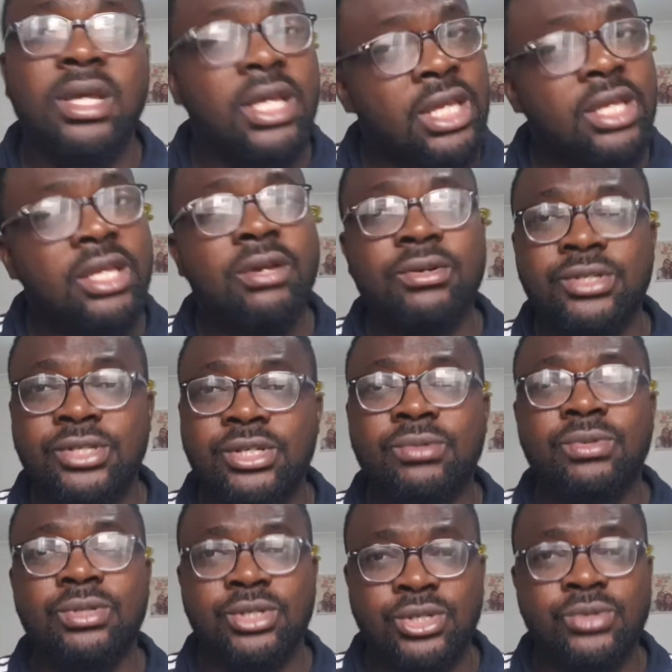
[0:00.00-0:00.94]
He or she
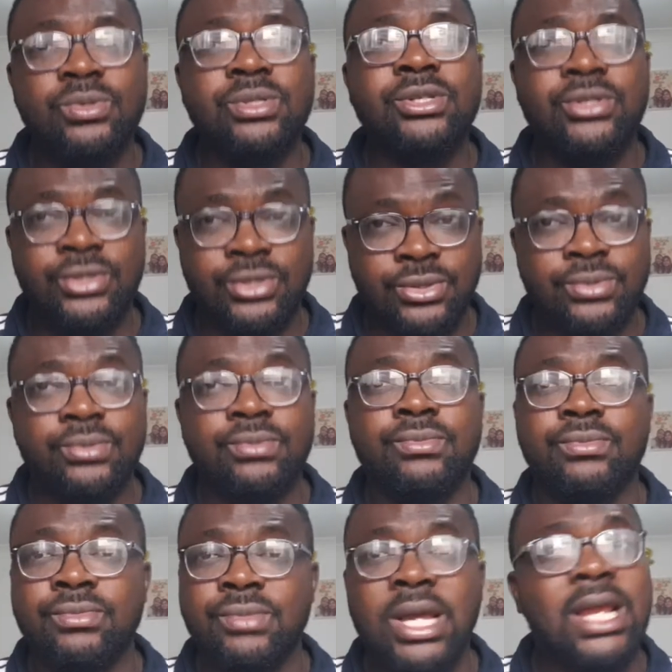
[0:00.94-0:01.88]
would do it to you,
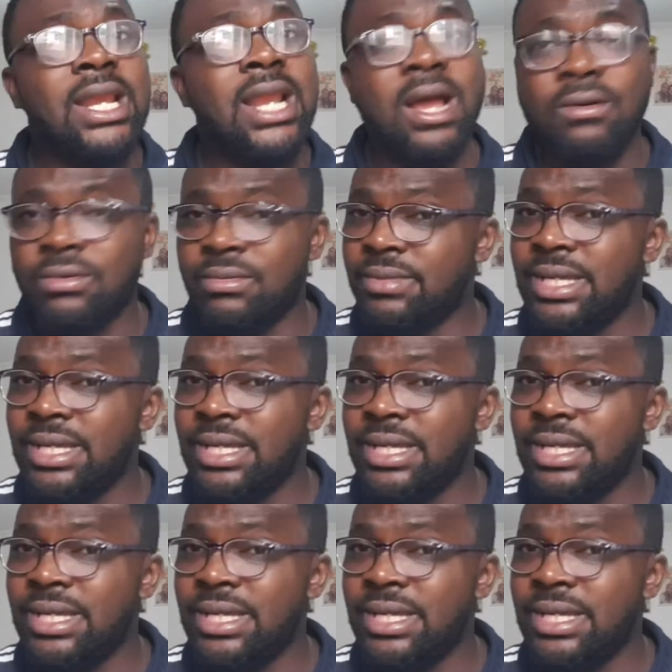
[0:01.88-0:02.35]
and that will